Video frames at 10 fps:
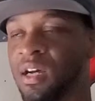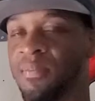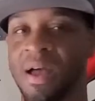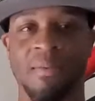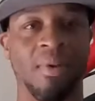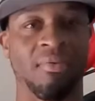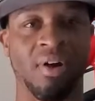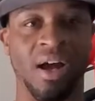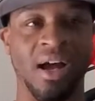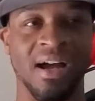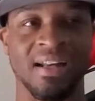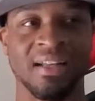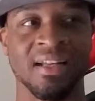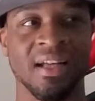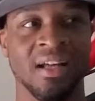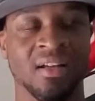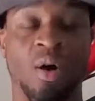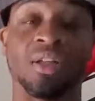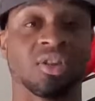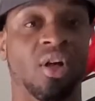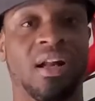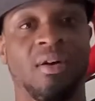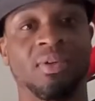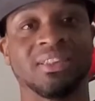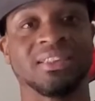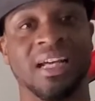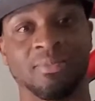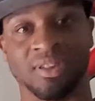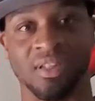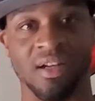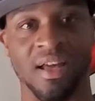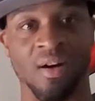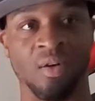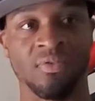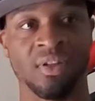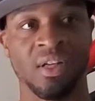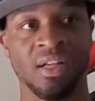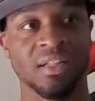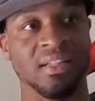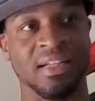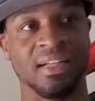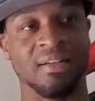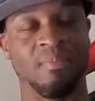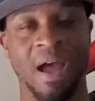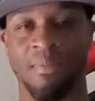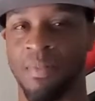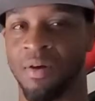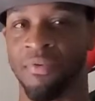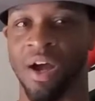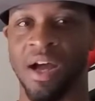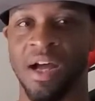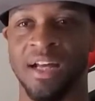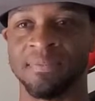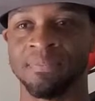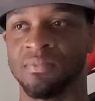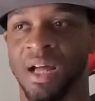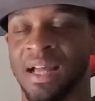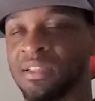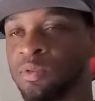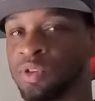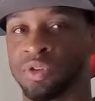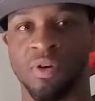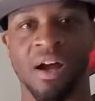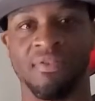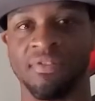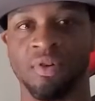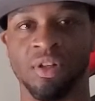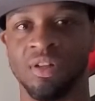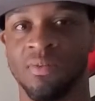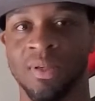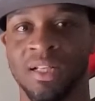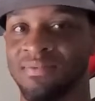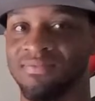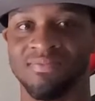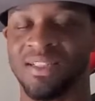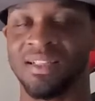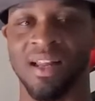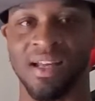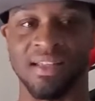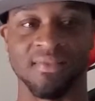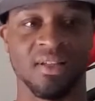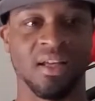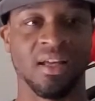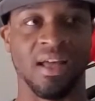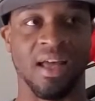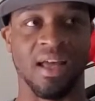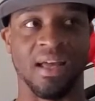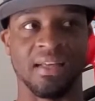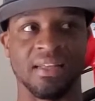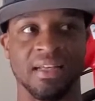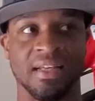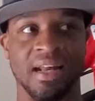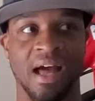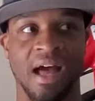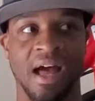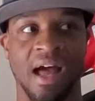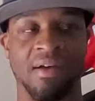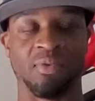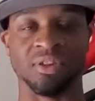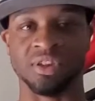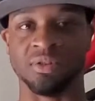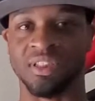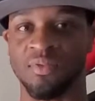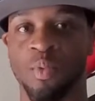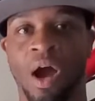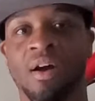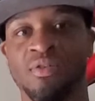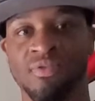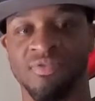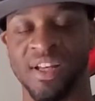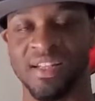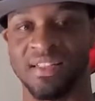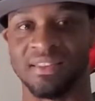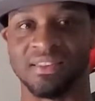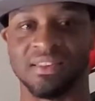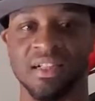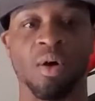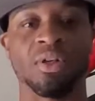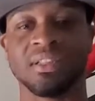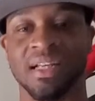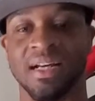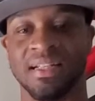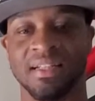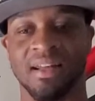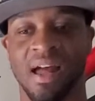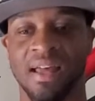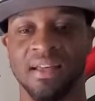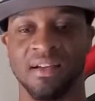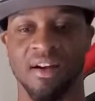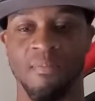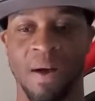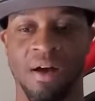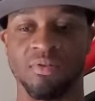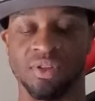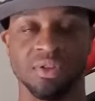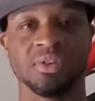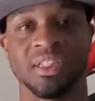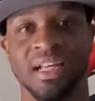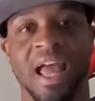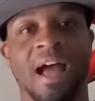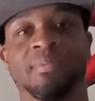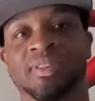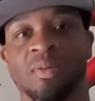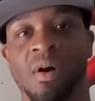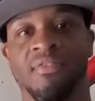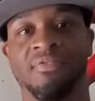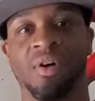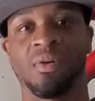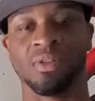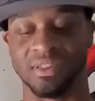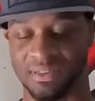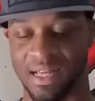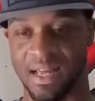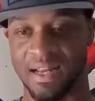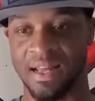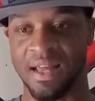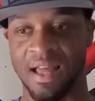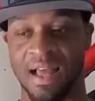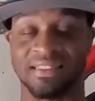Map My Ride. No, I started out with Samsung Health, then Map My Ride. I used Strava for a little bit, didn't like it. And then I was using Wahoo Fitness. The only thing I didn't like about using apps on my phone is that as